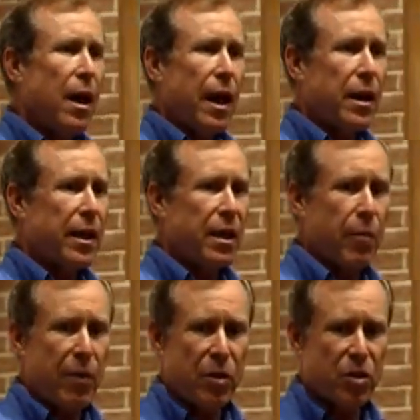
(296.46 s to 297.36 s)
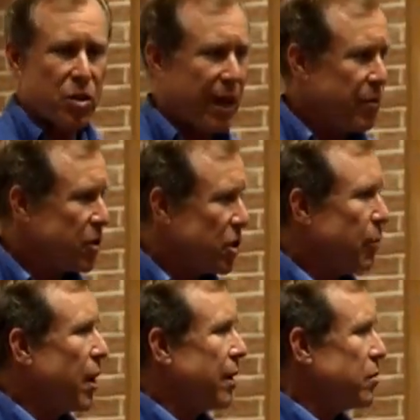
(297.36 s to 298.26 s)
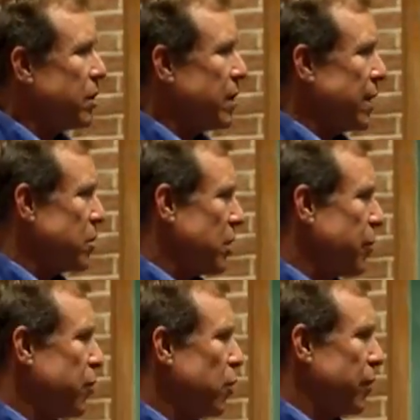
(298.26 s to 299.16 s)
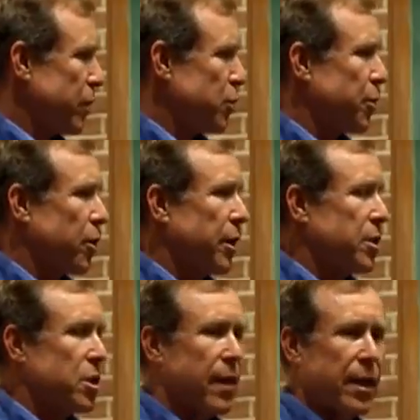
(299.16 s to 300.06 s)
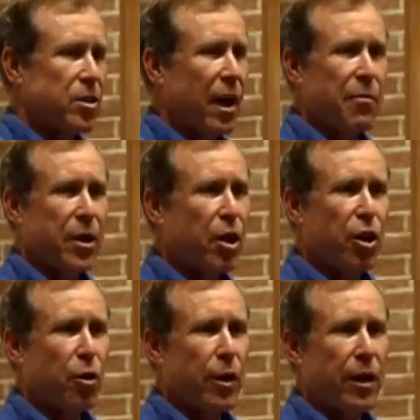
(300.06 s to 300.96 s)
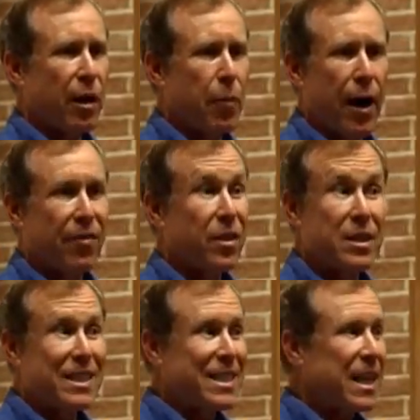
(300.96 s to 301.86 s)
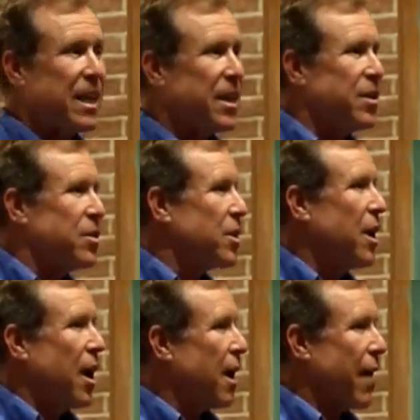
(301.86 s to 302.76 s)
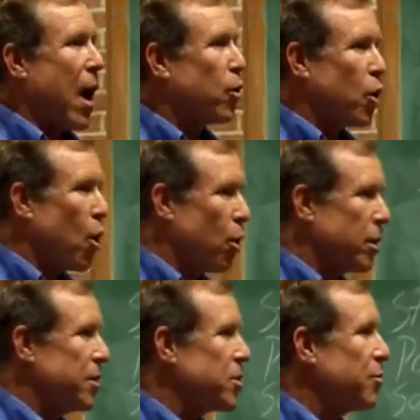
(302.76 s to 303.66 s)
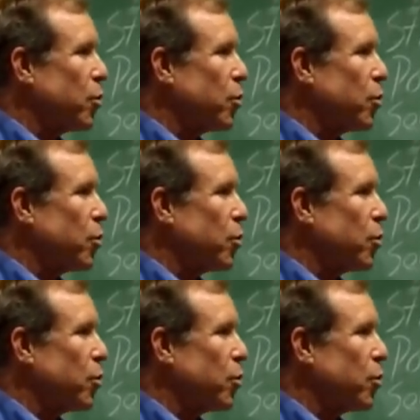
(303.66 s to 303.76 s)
again, it may be the same that as some of you have experienced. And that is, I've been hearing about the disease of alcoholism or